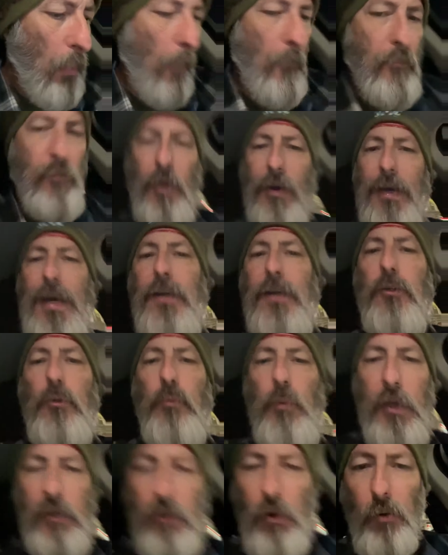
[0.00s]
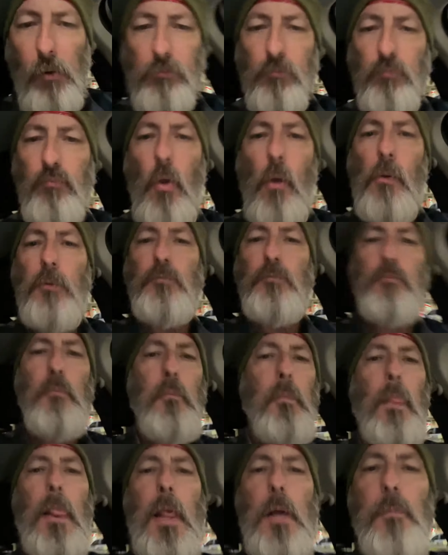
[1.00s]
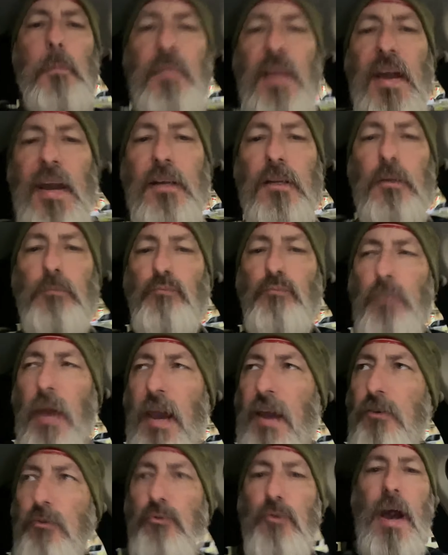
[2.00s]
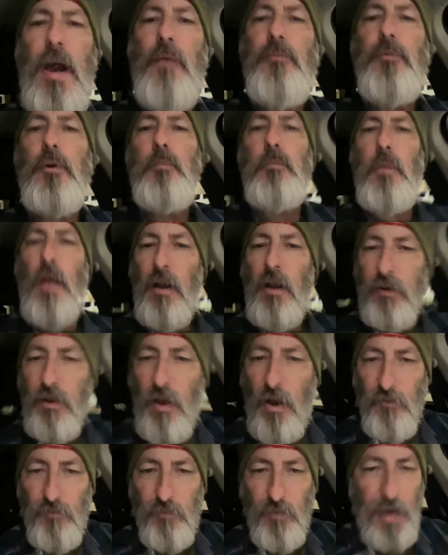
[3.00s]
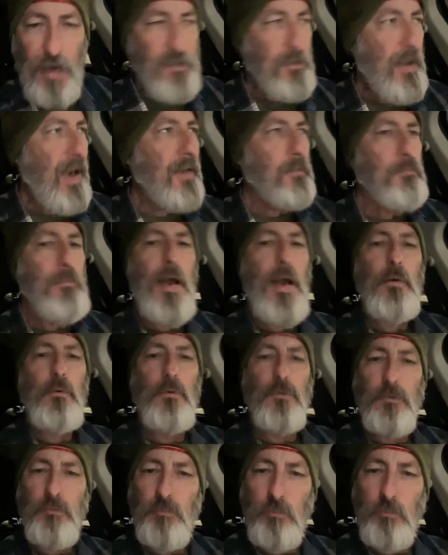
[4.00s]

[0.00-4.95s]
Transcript: So I got to the window. They had to. they had the drive through blocked off. That's ass backwards.